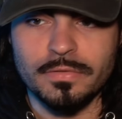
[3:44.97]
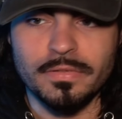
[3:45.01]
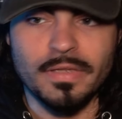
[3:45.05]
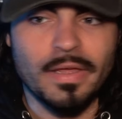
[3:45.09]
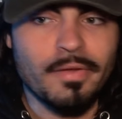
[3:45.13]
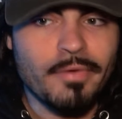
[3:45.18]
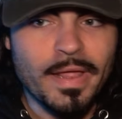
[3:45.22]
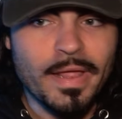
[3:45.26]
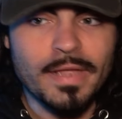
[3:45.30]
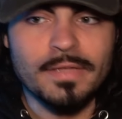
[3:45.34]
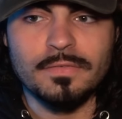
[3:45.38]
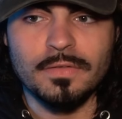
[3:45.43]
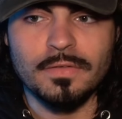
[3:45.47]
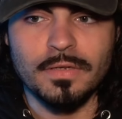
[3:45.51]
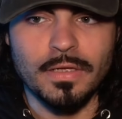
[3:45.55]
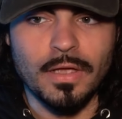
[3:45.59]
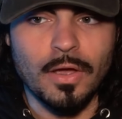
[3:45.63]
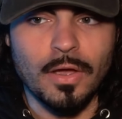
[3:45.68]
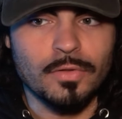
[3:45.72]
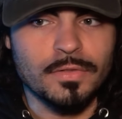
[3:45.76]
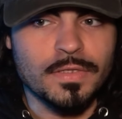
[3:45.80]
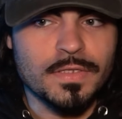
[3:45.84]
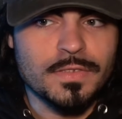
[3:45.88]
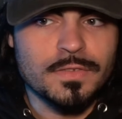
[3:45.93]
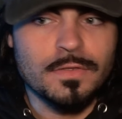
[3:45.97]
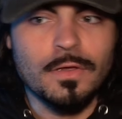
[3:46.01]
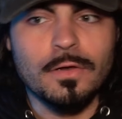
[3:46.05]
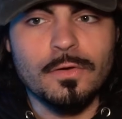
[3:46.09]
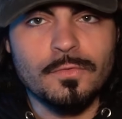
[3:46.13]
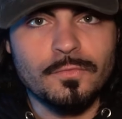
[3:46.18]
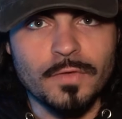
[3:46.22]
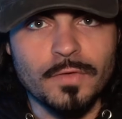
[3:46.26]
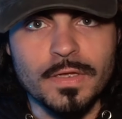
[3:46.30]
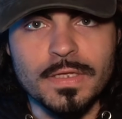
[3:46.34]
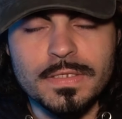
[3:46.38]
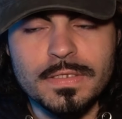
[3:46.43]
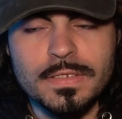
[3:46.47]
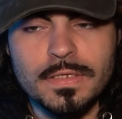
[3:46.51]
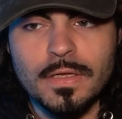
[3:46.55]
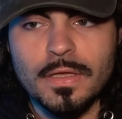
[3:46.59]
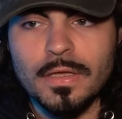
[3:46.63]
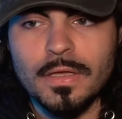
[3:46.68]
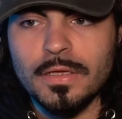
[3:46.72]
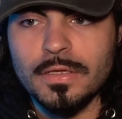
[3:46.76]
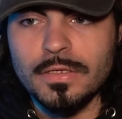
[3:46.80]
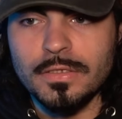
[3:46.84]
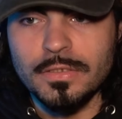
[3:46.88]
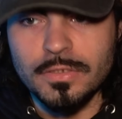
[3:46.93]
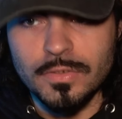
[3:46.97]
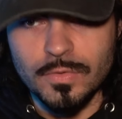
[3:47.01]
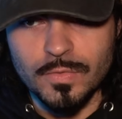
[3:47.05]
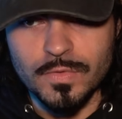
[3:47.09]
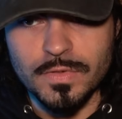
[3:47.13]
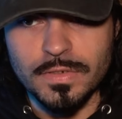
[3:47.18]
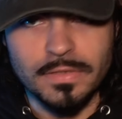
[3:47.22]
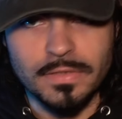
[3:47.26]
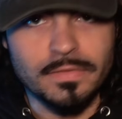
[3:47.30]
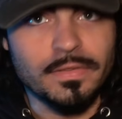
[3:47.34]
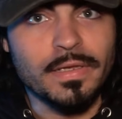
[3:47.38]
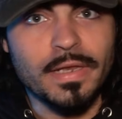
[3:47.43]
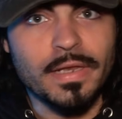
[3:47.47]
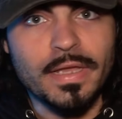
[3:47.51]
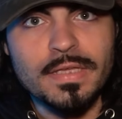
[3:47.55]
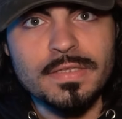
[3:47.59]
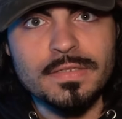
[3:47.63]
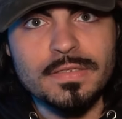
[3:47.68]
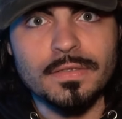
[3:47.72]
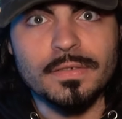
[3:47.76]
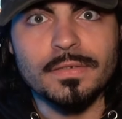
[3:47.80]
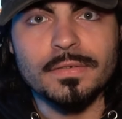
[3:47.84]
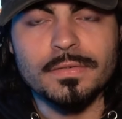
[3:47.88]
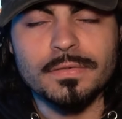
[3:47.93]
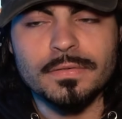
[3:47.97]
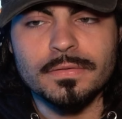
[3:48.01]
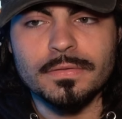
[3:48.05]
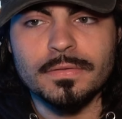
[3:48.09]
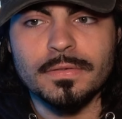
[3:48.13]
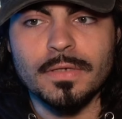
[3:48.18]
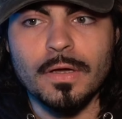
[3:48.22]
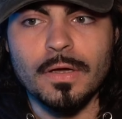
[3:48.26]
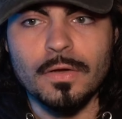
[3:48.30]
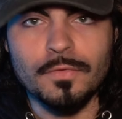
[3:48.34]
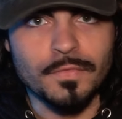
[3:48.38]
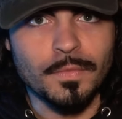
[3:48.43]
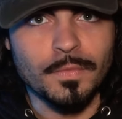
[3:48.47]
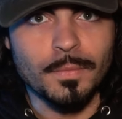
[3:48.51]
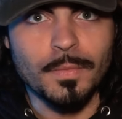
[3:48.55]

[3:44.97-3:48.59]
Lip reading: directly on the surface using the laser of the